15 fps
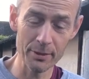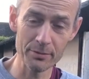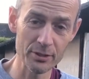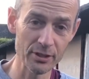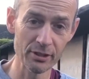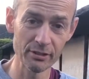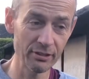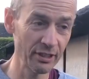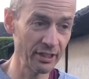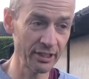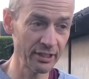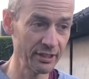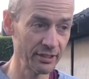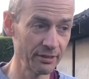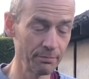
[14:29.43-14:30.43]

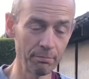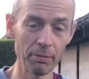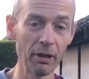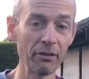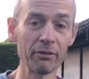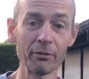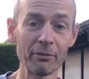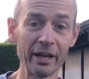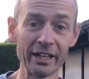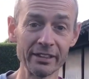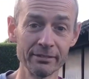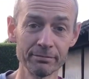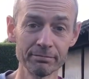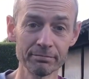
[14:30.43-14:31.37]
absolutely blown away.